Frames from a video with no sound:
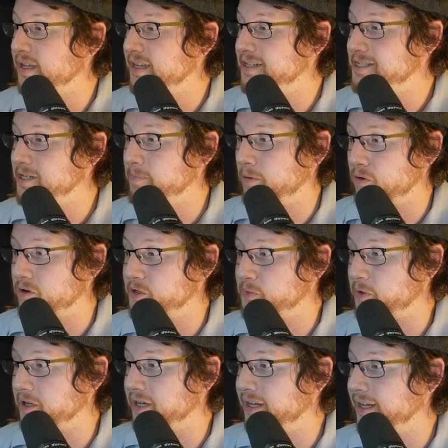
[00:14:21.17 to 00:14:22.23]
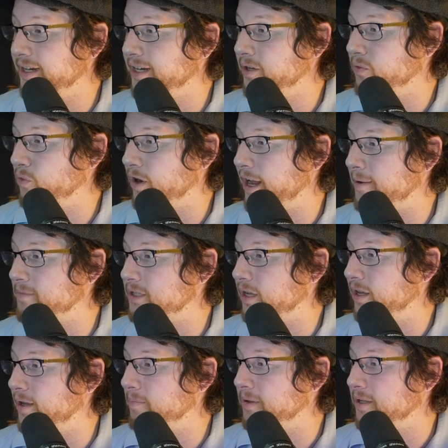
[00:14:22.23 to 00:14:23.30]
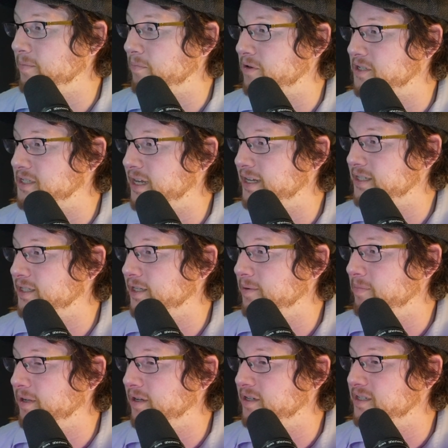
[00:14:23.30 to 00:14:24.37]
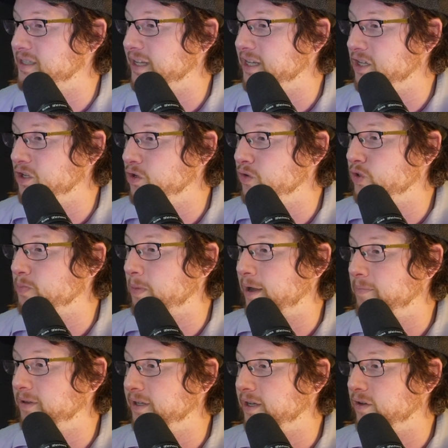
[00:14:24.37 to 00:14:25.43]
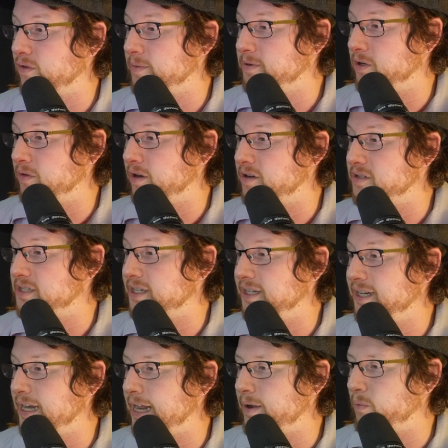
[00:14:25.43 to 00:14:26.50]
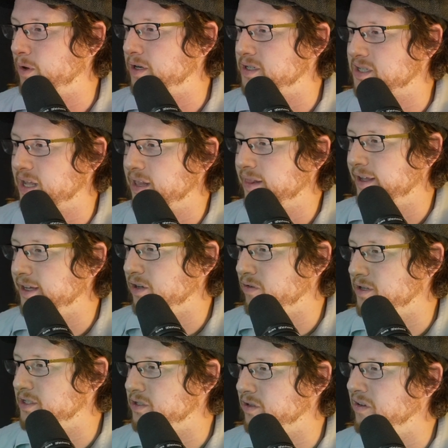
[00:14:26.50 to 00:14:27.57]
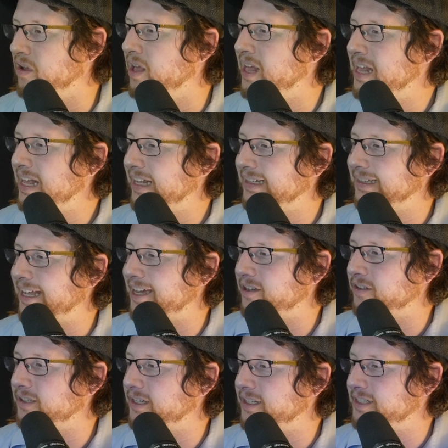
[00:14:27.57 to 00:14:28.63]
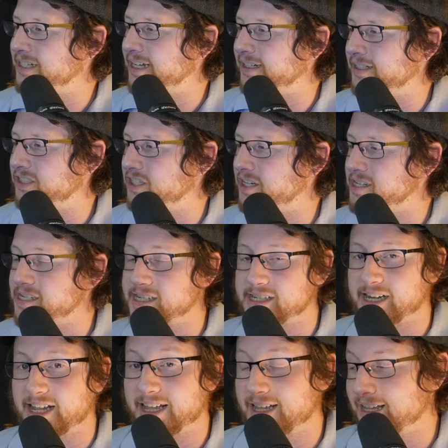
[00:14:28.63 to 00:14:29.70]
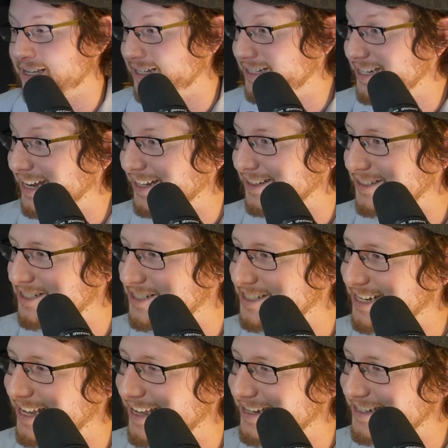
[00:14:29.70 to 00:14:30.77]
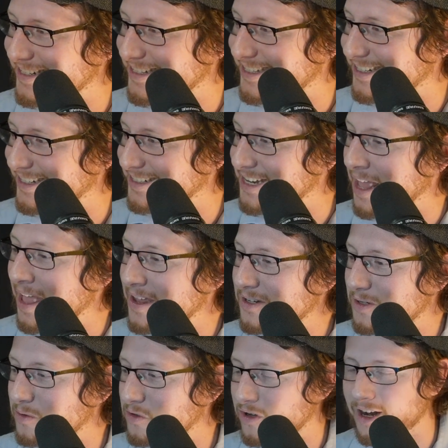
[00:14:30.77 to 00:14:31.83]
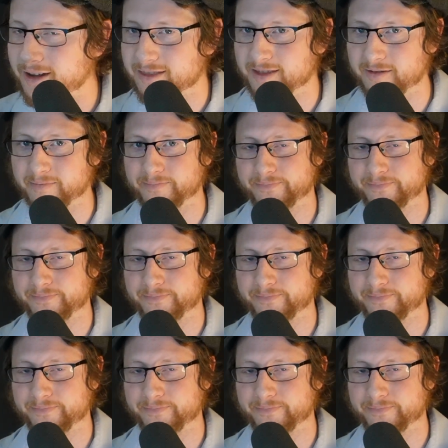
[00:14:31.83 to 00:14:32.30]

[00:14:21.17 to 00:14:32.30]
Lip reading: Its supporters were getting wrapped up in precisely because they use public cryptocurrency networks like Crystal, allowing intelligence agencies to track them.